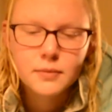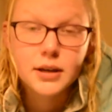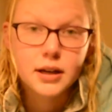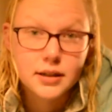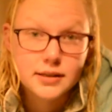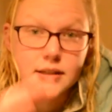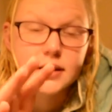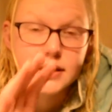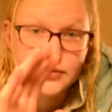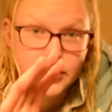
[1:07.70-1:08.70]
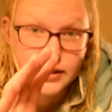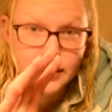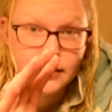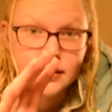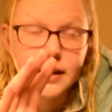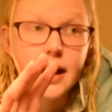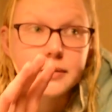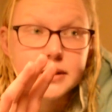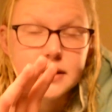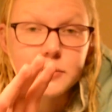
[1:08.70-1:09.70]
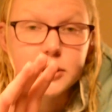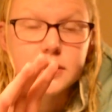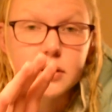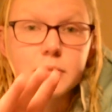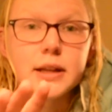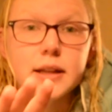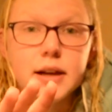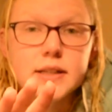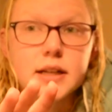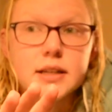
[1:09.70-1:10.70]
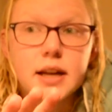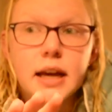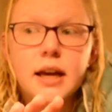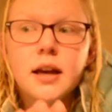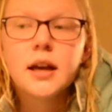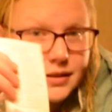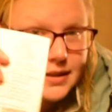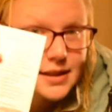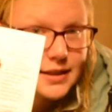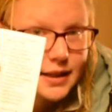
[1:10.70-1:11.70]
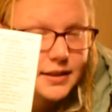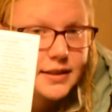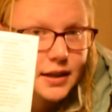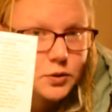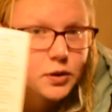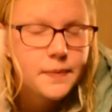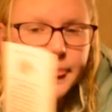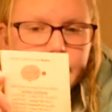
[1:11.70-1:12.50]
because it's freezing. Like I'm gonna sleep with so many layers on today. This is the daily schedule.